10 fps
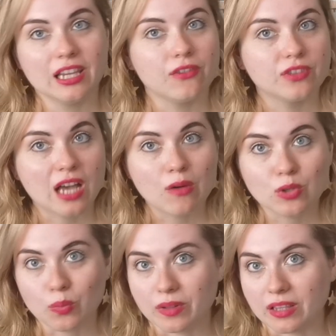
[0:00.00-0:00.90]
If now
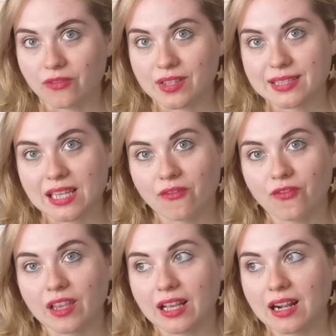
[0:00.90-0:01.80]
you believe in
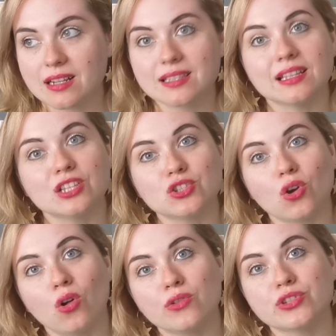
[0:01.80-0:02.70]
something else, that's
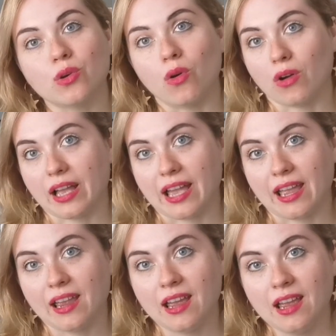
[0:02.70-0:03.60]
also
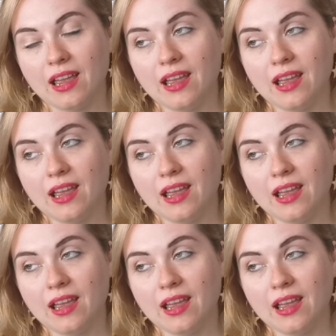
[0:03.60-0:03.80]
okay.